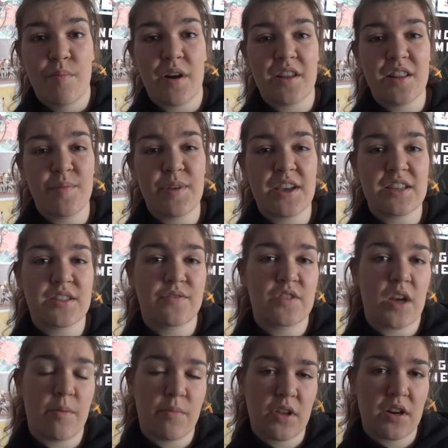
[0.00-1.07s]
Partly because of
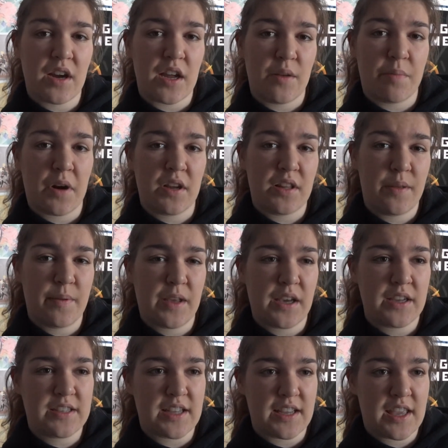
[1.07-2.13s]
Tumblr and partly
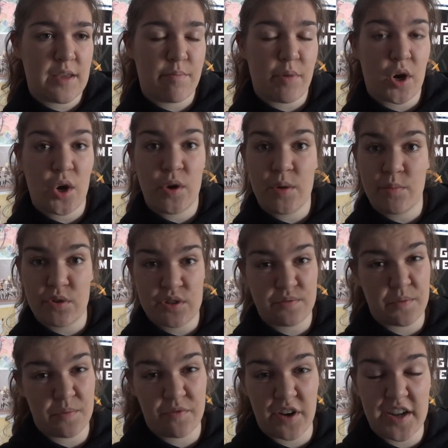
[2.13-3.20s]
because I keep borrowing books
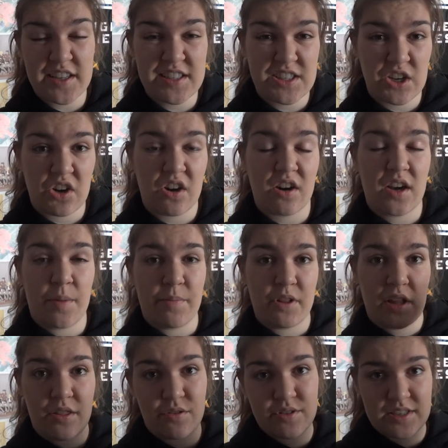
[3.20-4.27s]
from friends. There are a couple
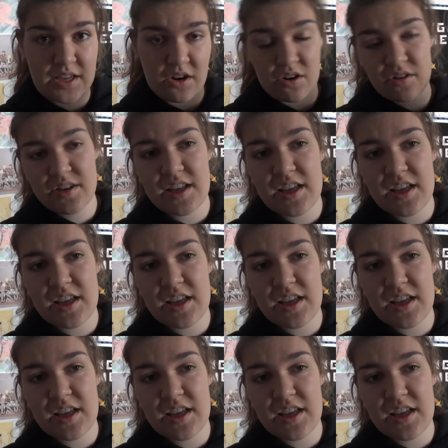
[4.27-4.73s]
others that aren't